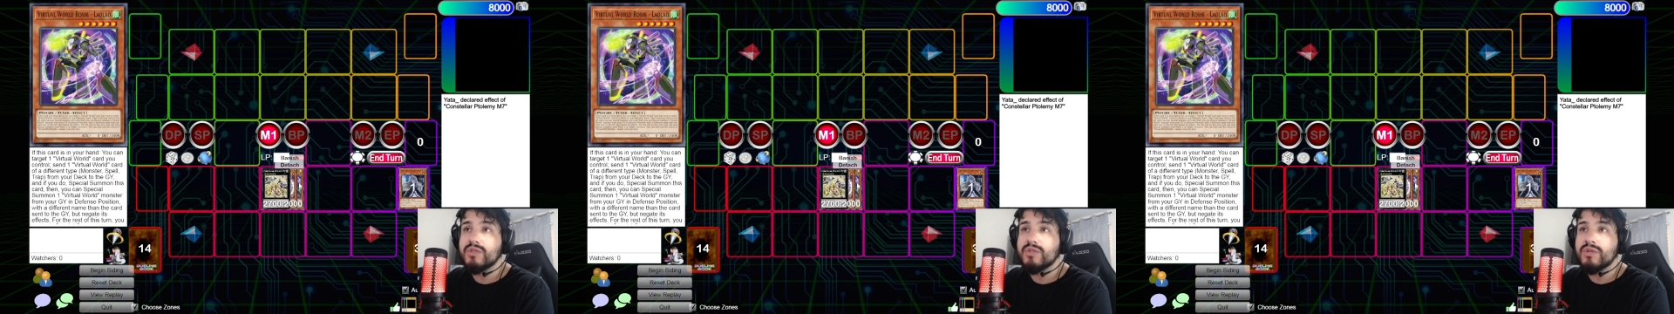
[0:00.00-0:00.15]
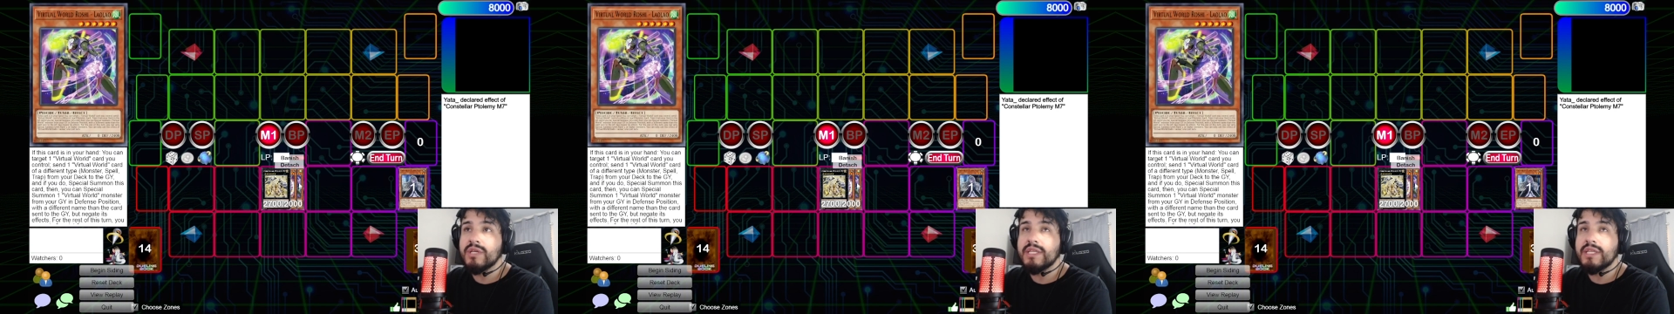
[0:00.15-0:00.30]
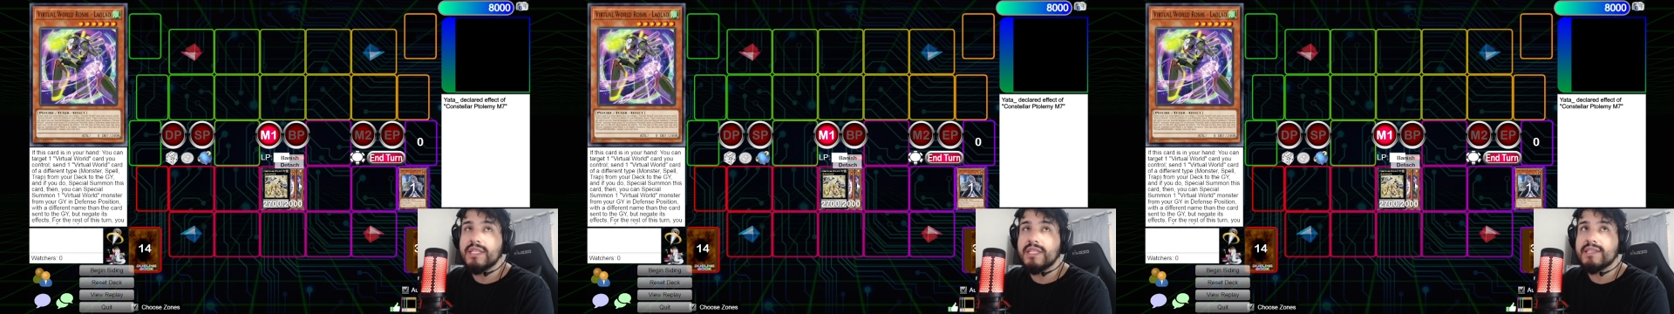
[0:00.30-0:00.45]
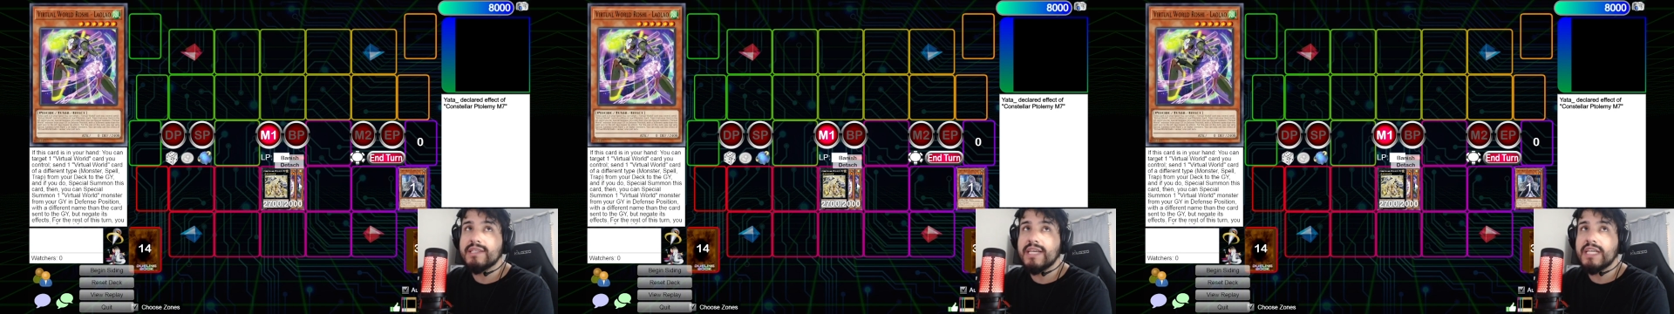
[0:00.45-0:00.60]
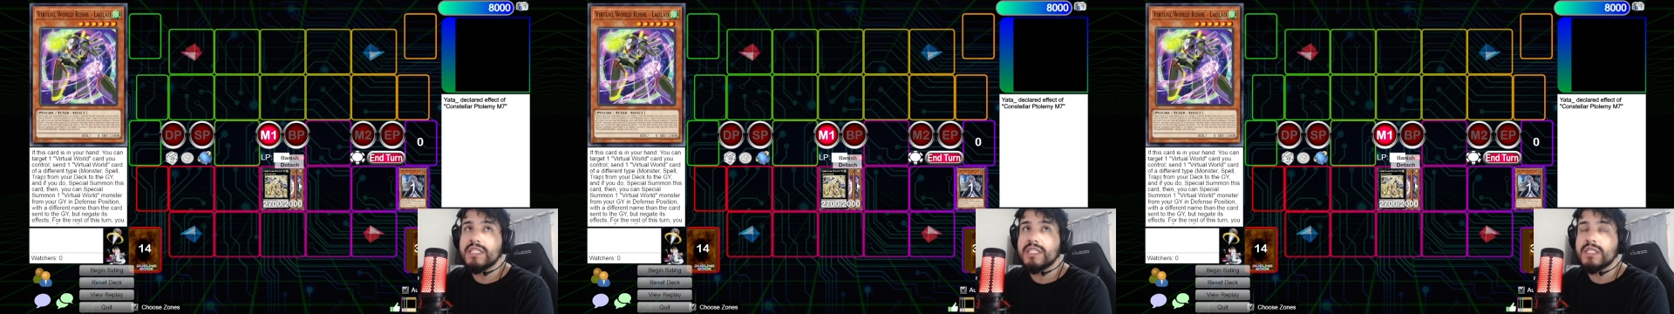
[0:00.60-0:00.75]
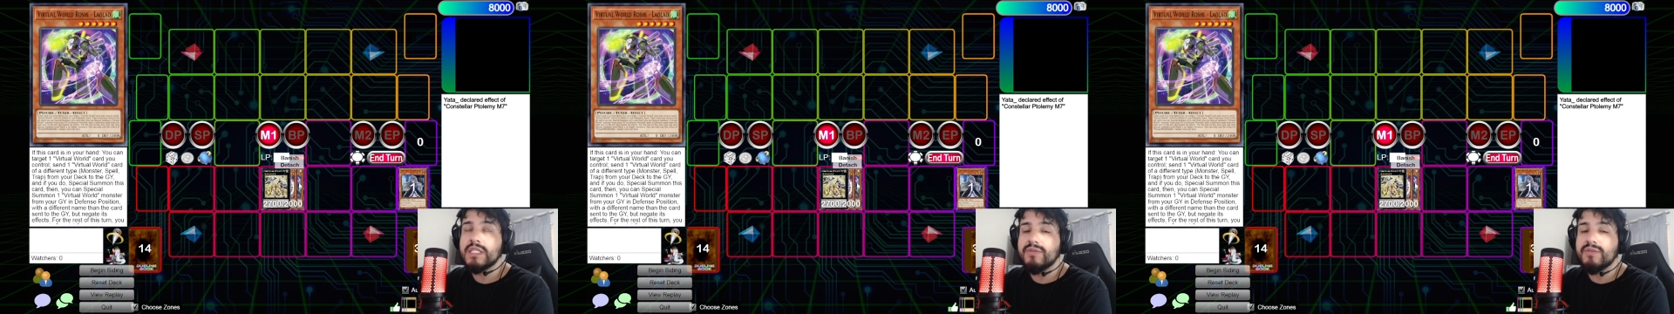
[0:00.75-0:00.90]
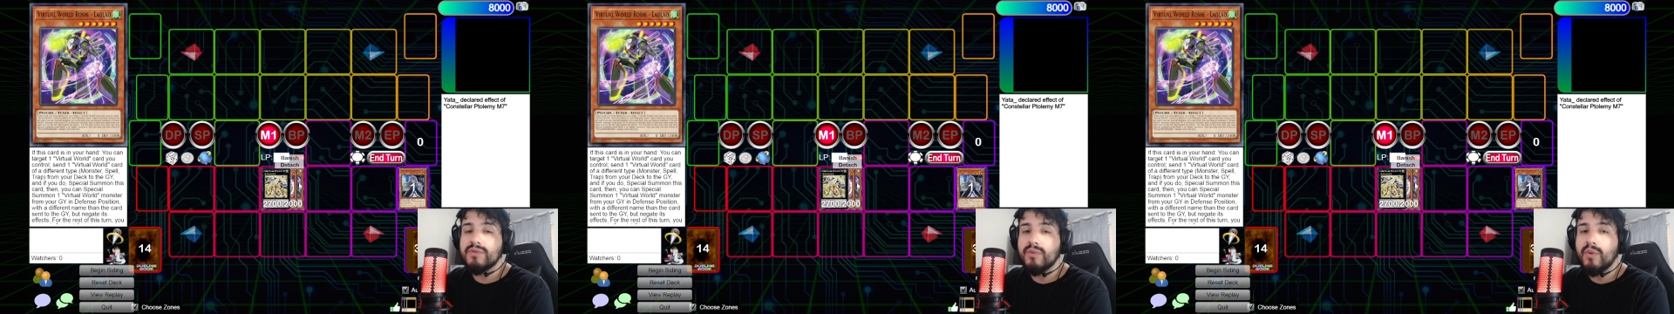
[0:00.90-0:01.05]
So in this
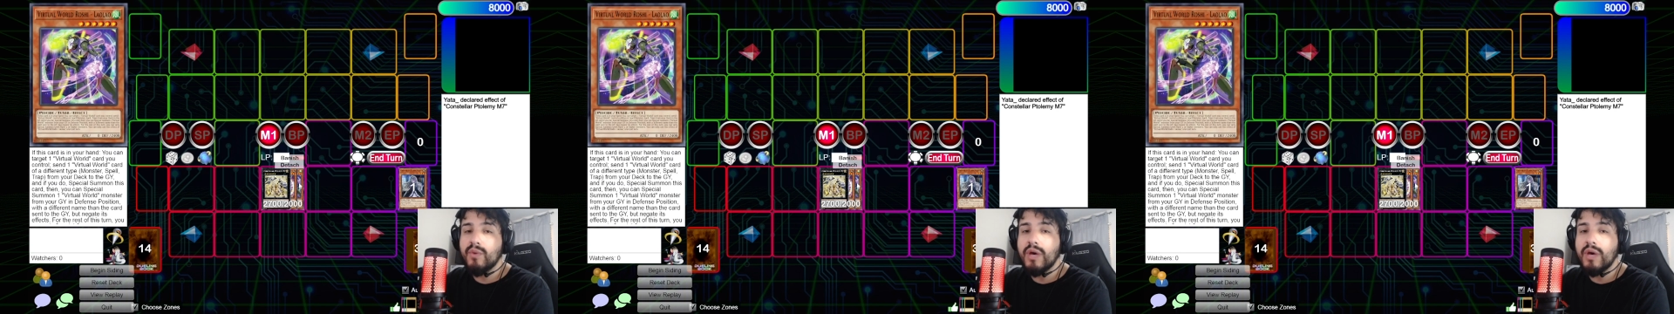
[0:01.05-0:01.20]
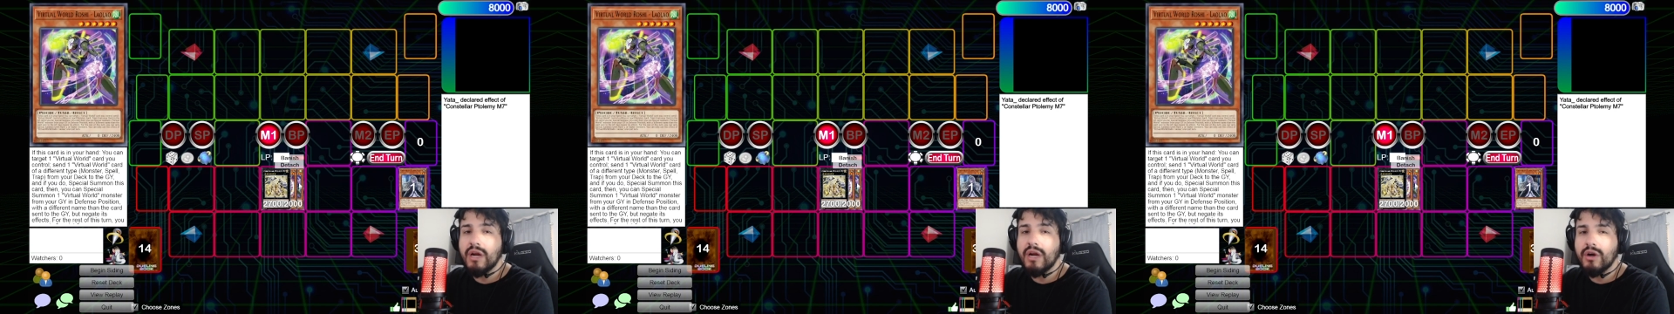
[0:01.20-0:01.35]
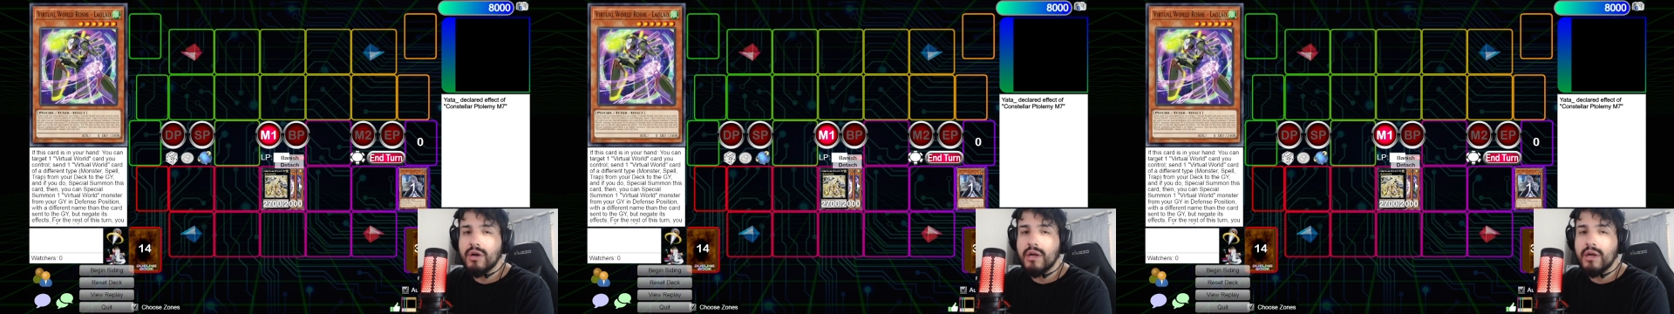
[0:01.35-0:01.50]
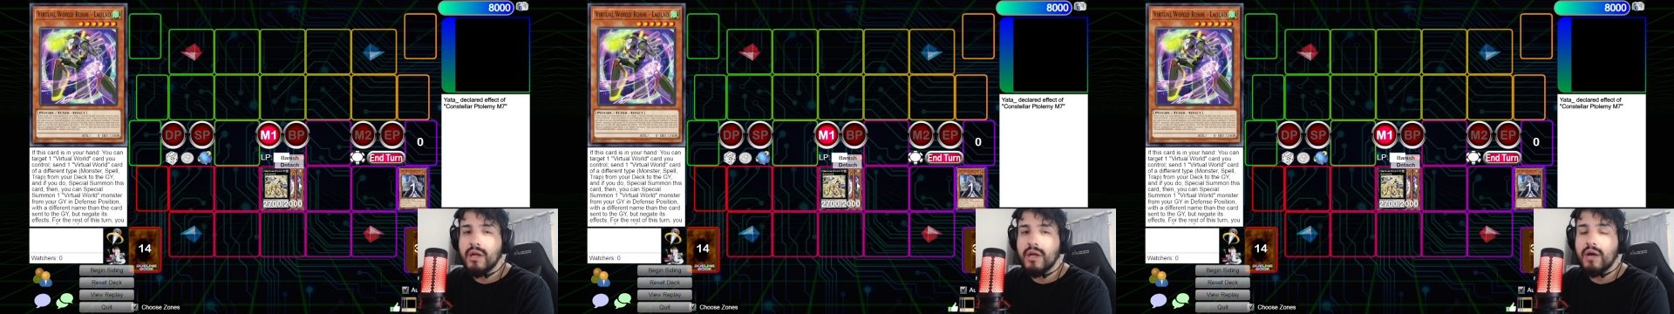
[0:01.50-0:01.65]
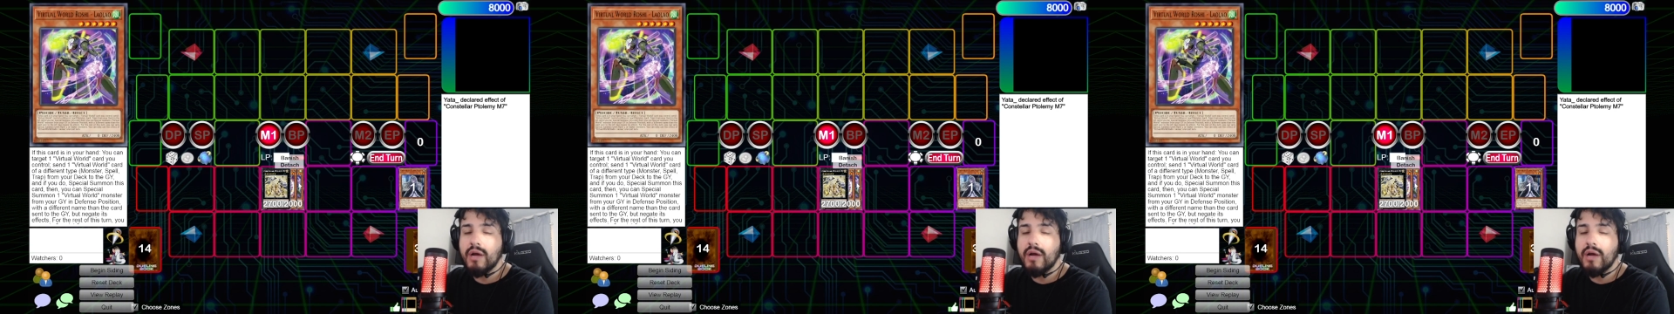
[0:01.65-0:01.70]
case, if we want our